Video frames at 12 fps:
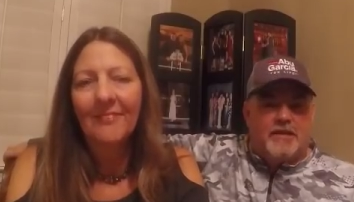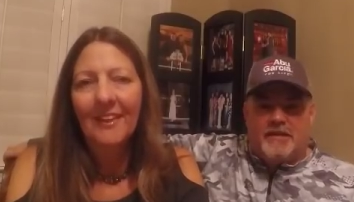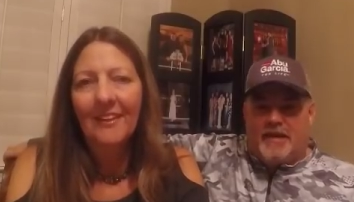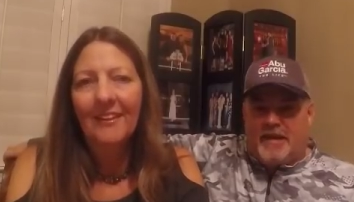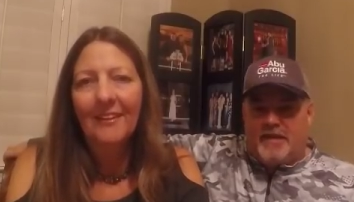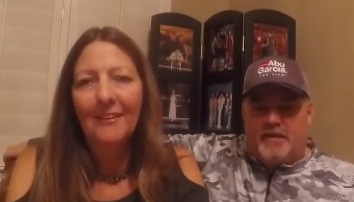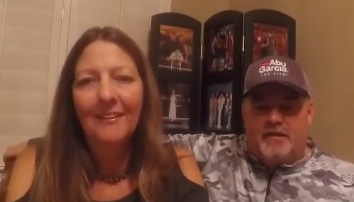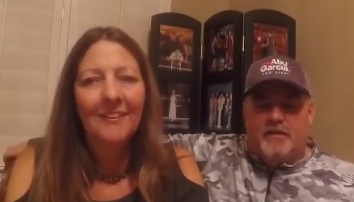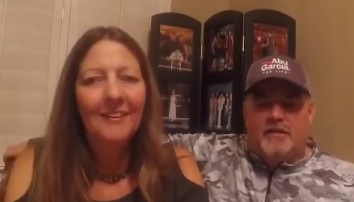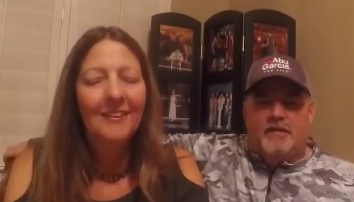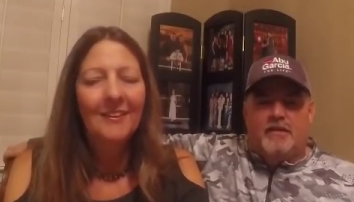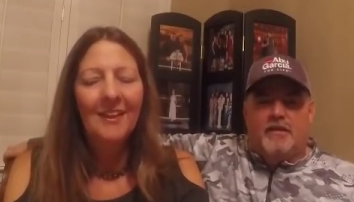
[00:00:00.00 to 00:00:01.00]
Speaker 1: that data,
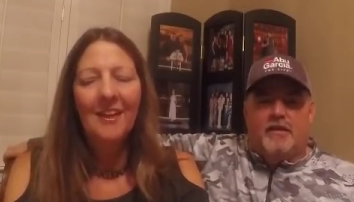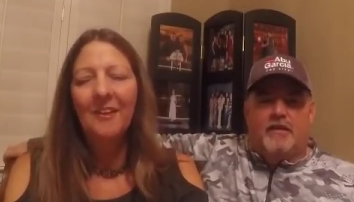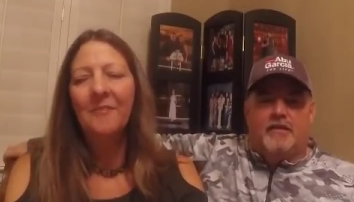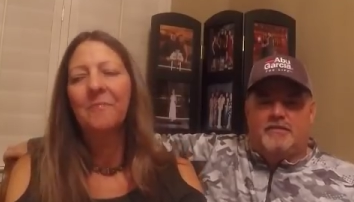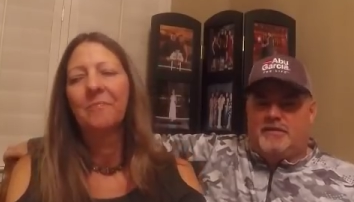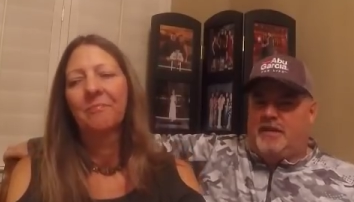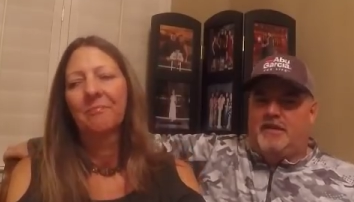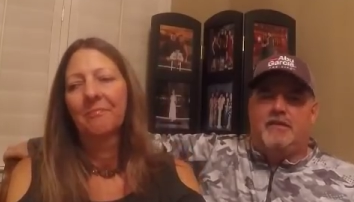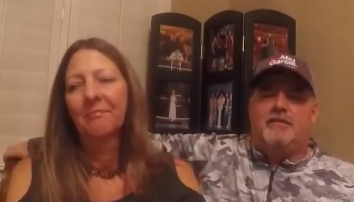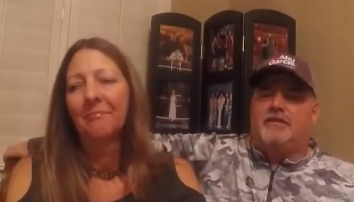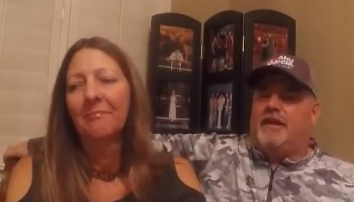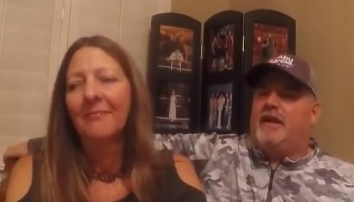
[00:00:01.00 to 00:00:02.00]
yeah. uh,
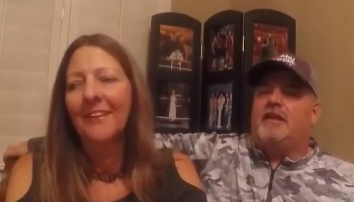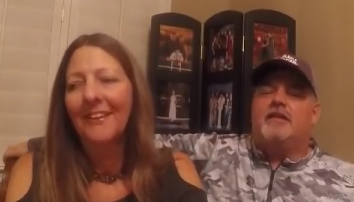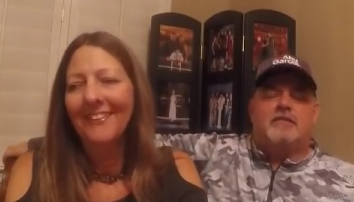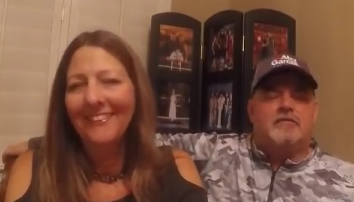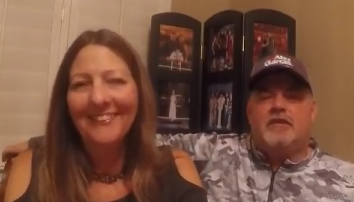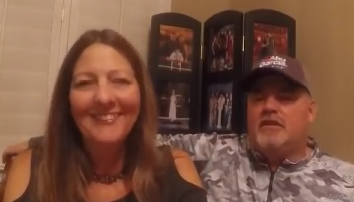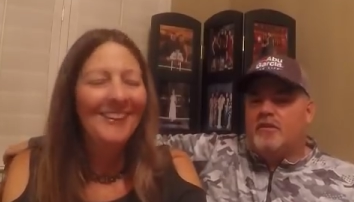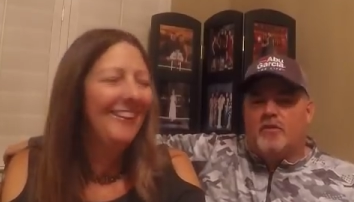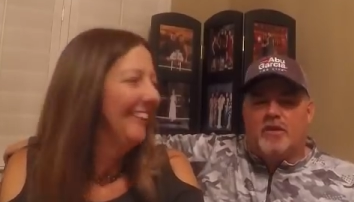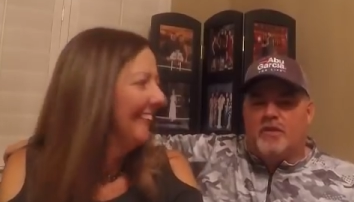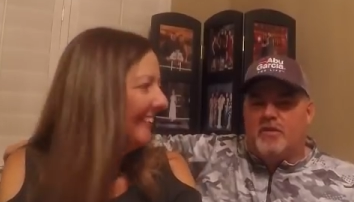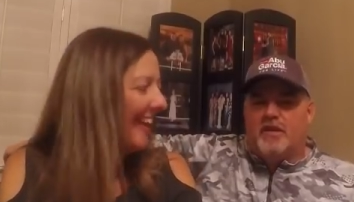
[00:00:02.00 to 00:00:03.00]
data, data, either
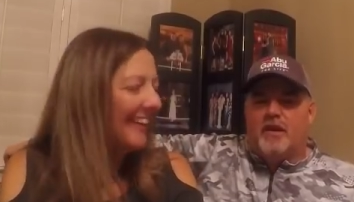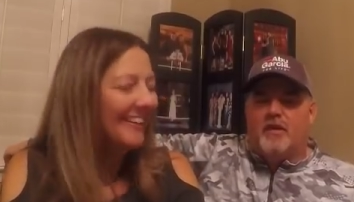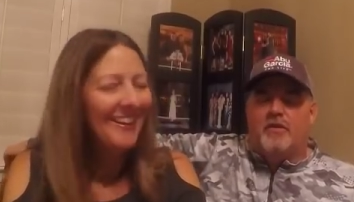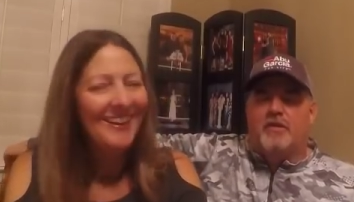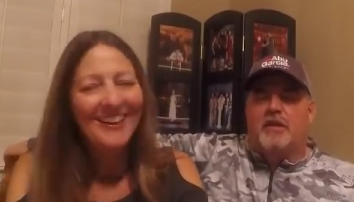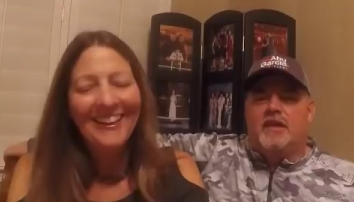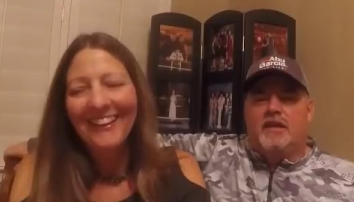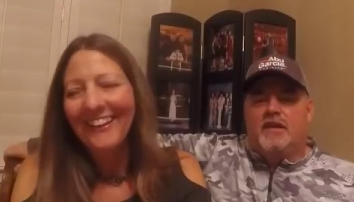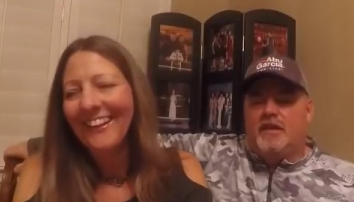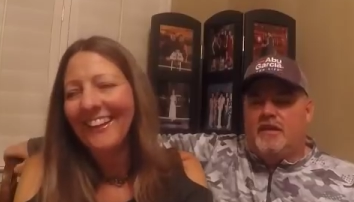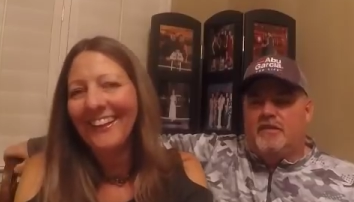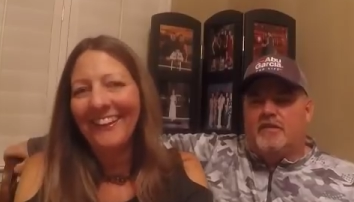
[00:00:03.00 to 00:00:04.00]
one you want to go data.
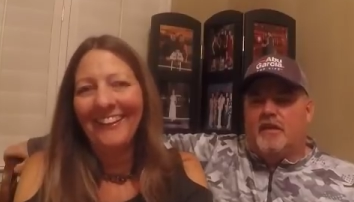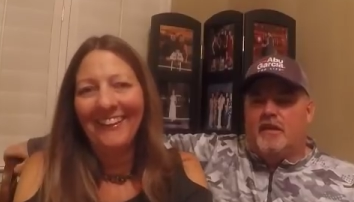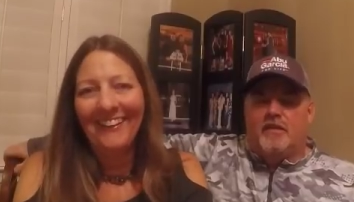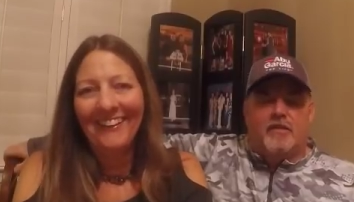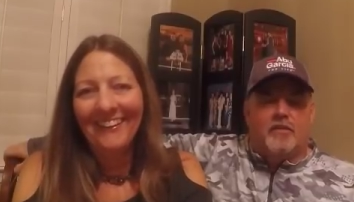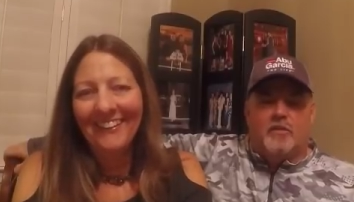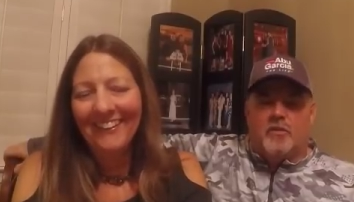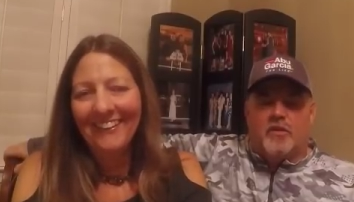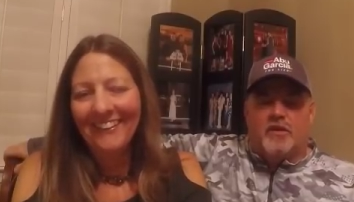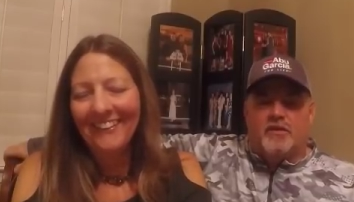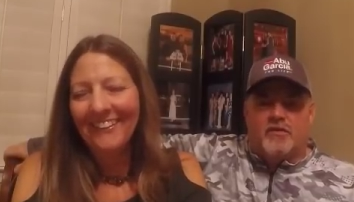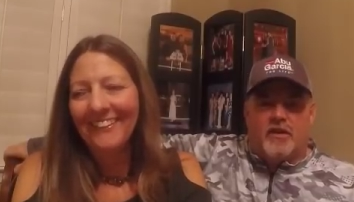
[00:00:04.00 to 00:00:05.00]
with, is uh, is always
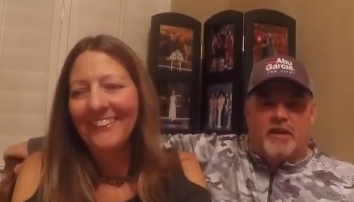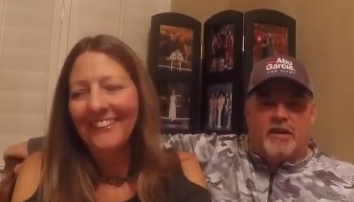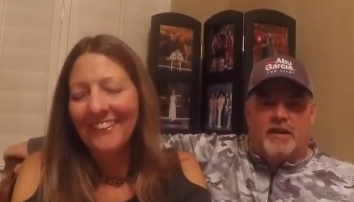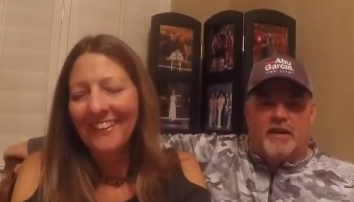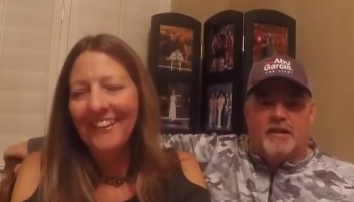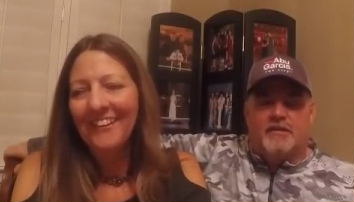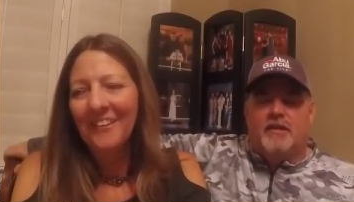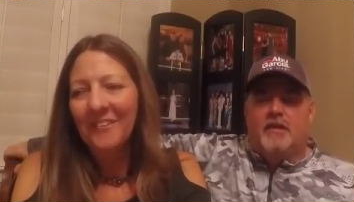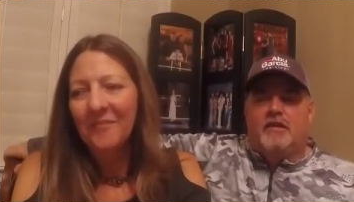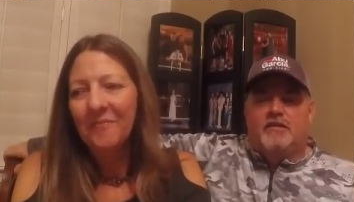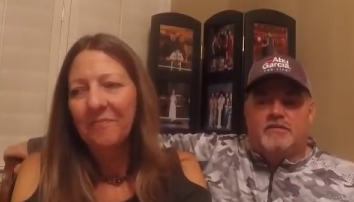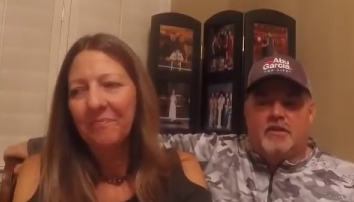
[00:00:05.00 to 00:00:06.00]
working trying to connect.
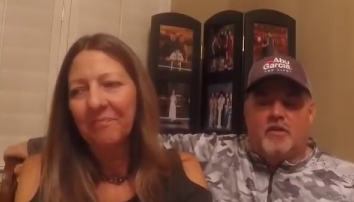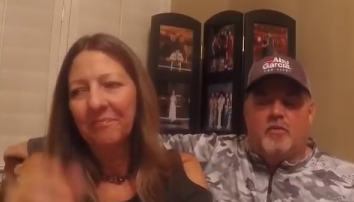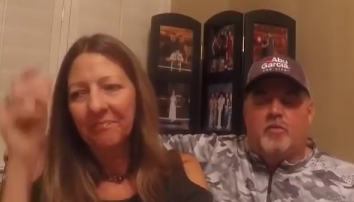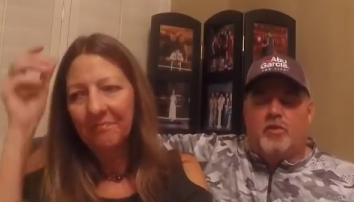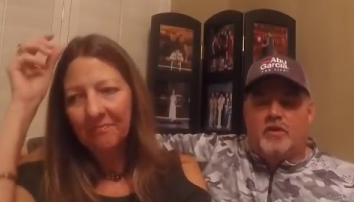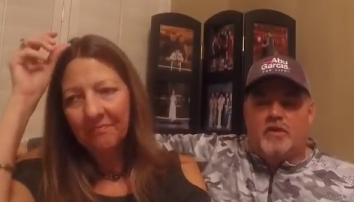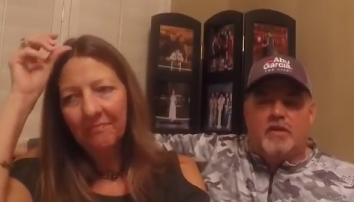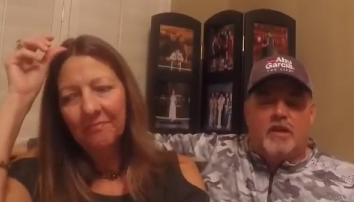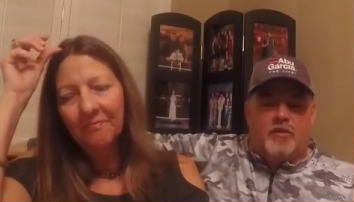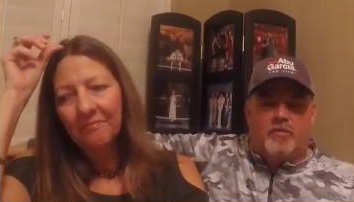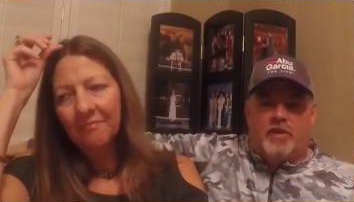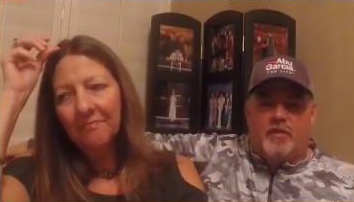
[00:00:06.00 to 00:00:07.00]
So put it in
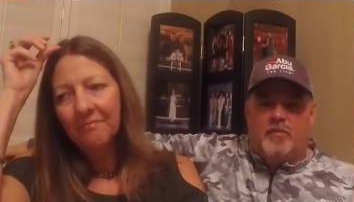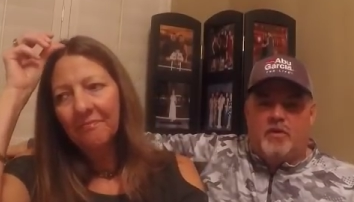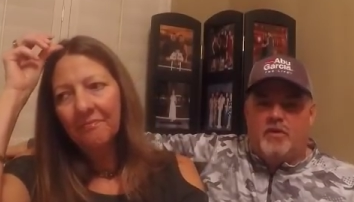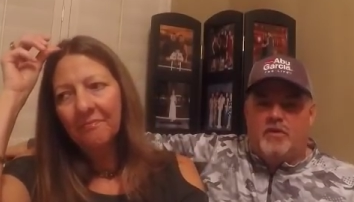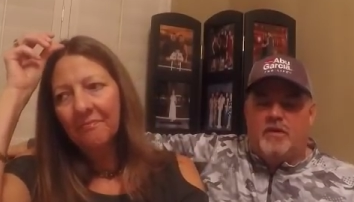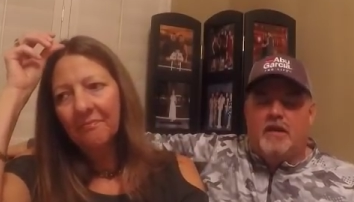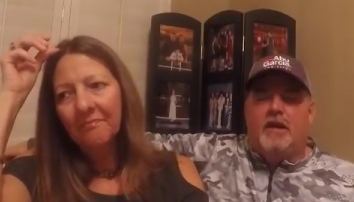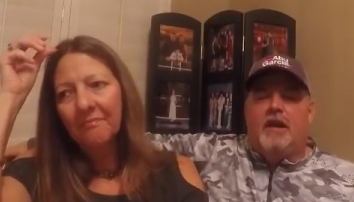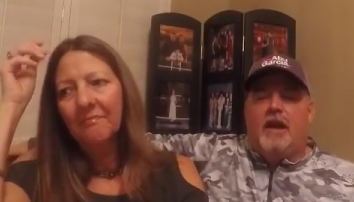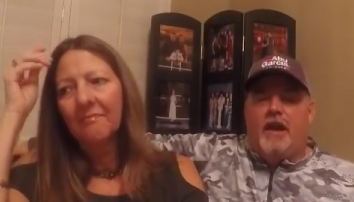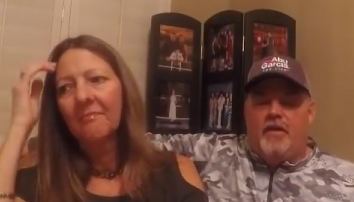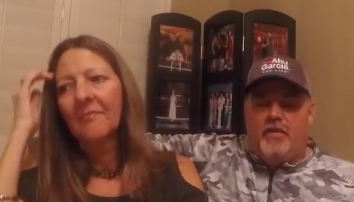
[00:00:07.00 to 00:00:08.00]
airplane mode,
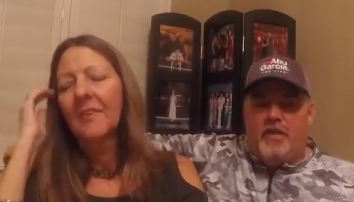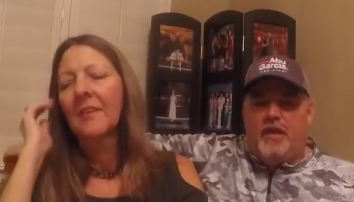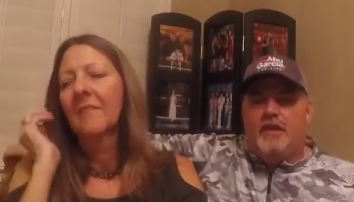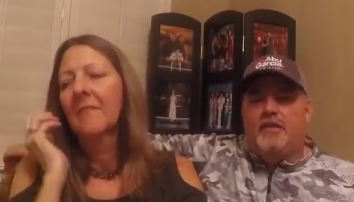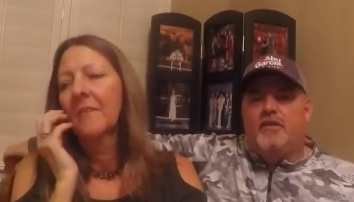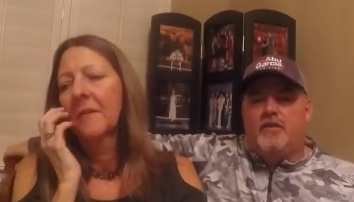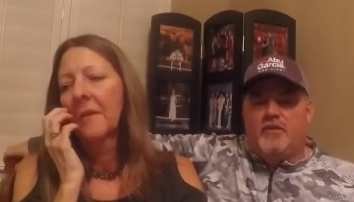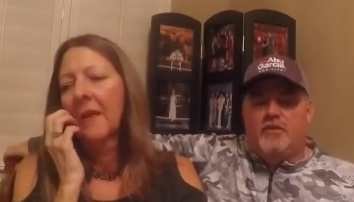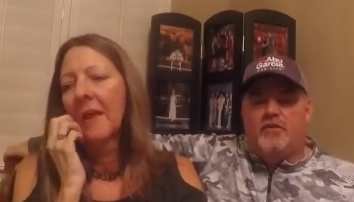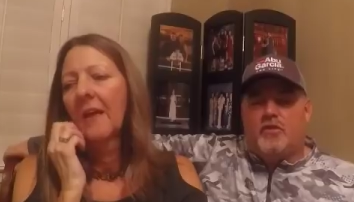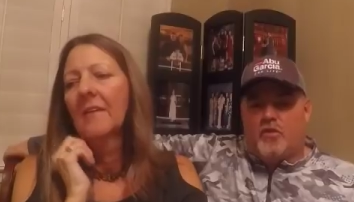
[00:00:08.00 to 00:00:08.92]
and then you use